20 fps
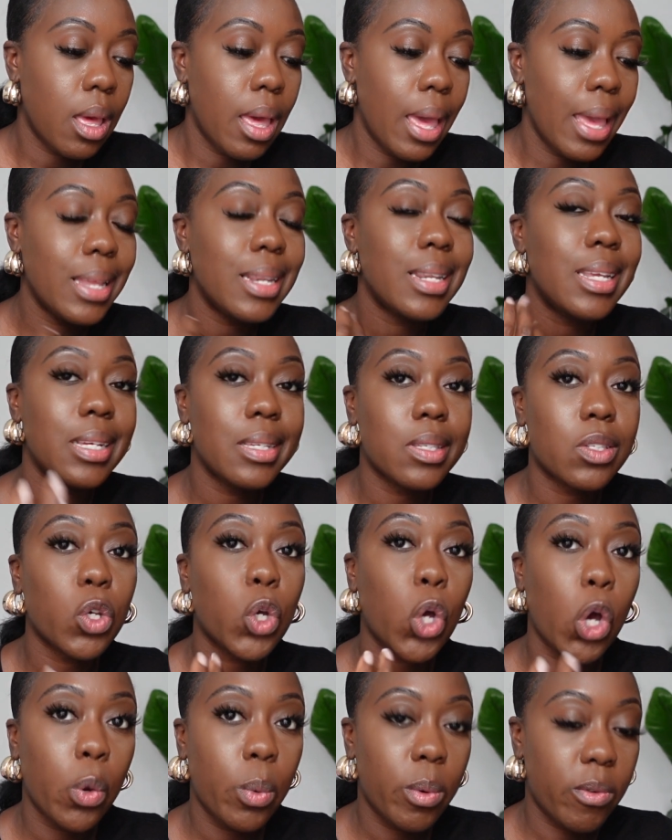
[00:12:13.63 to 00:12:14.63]
It needs to
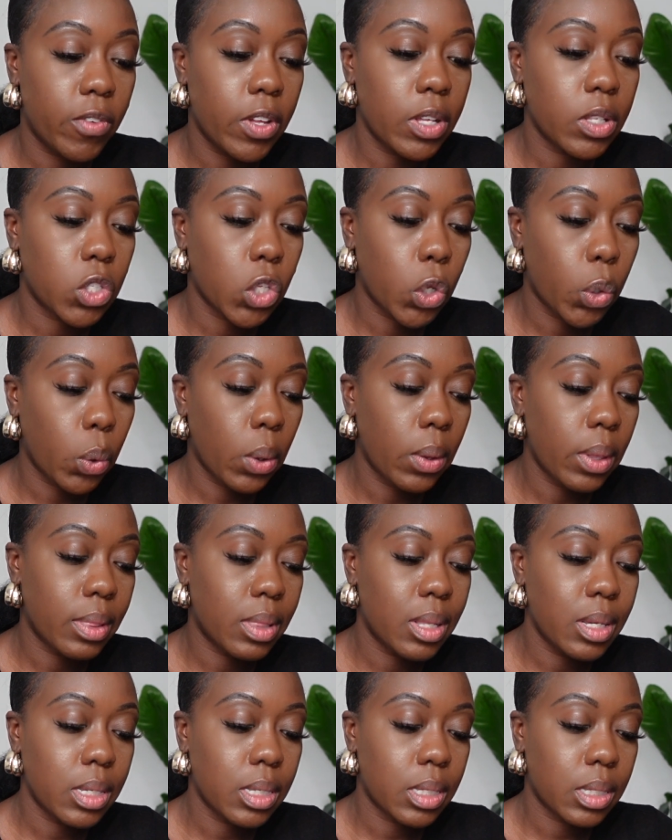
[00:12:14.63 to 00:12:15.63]
go with it. So
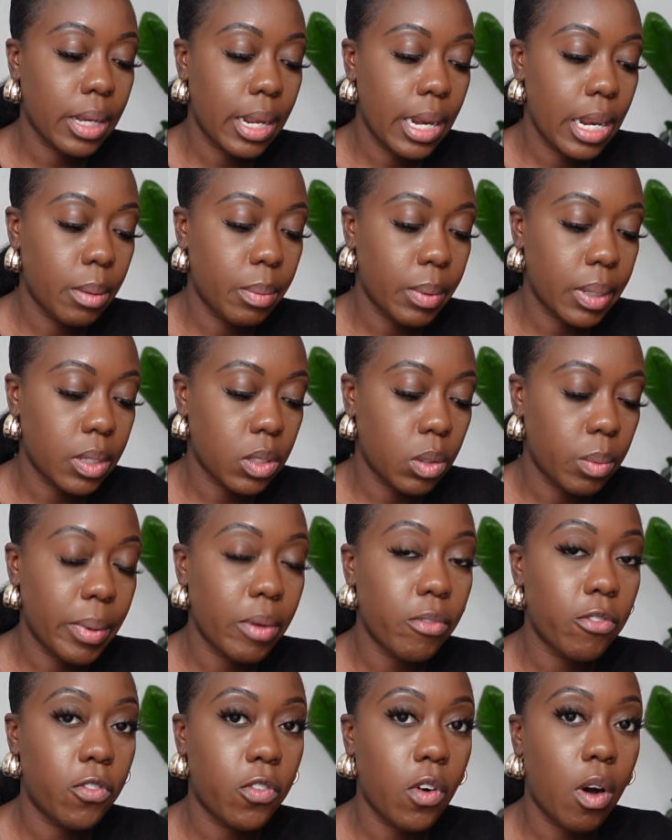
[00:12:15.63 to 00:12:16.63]
this clip is a bit
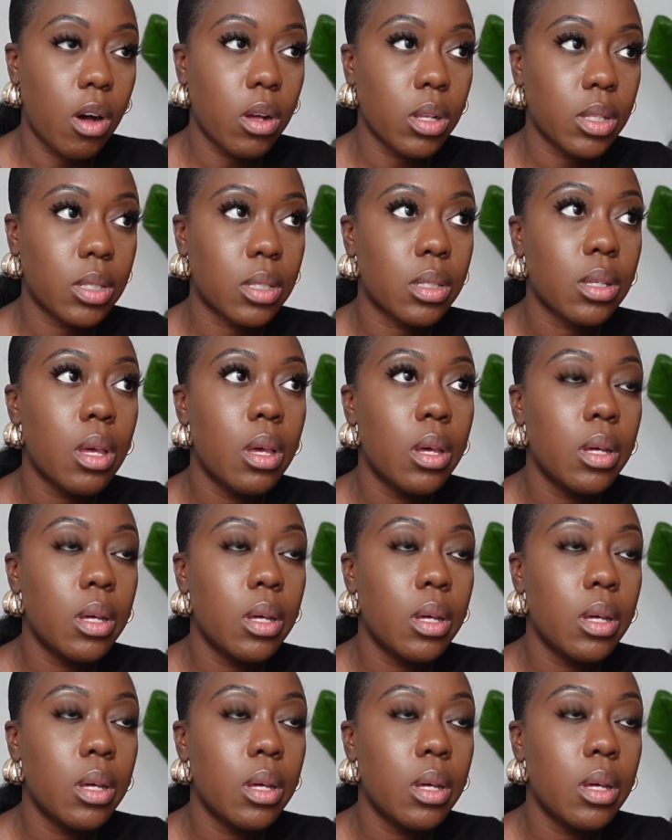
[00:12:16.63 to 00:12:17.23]
fast.